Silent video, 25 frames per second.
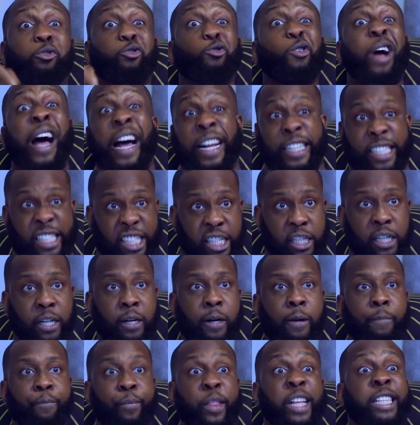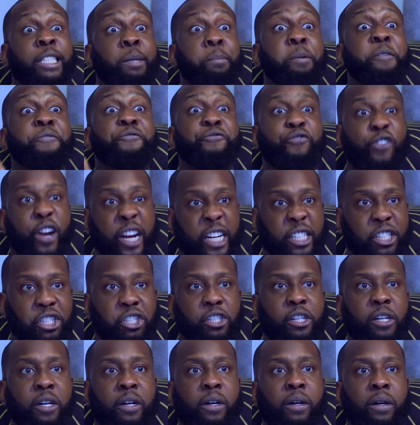scratch. Let it be fresh.
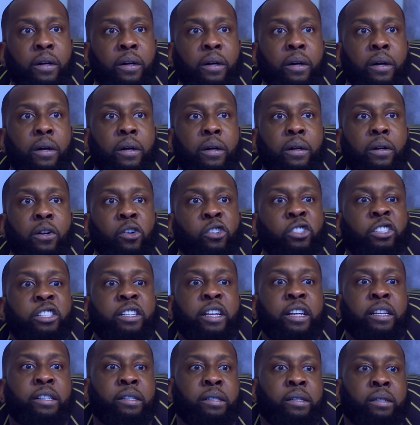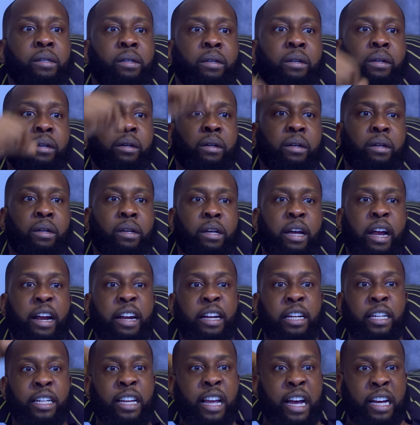Nonsense.
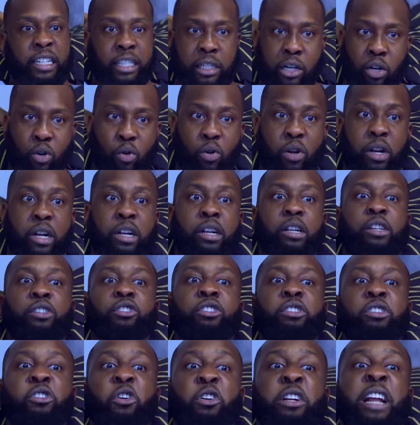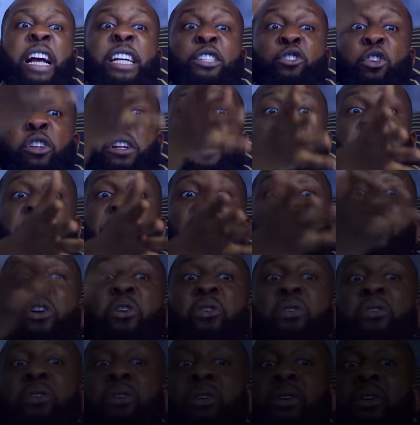Carrying nyash and going. Your nyash don't
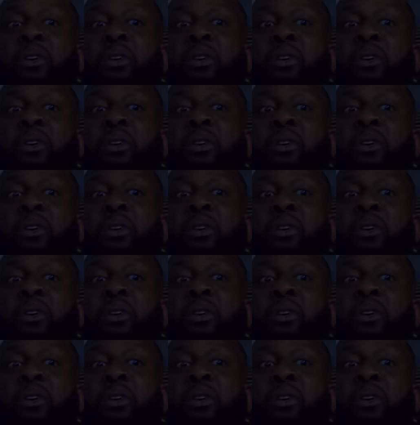follow.